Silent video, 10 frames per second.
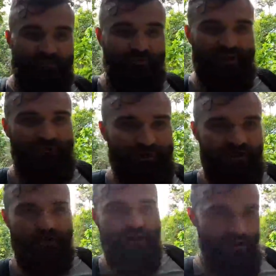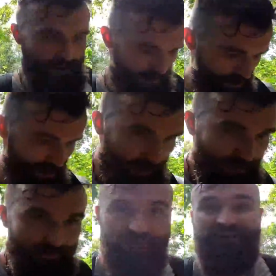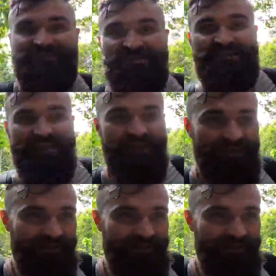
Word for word: like a really rare thing to see.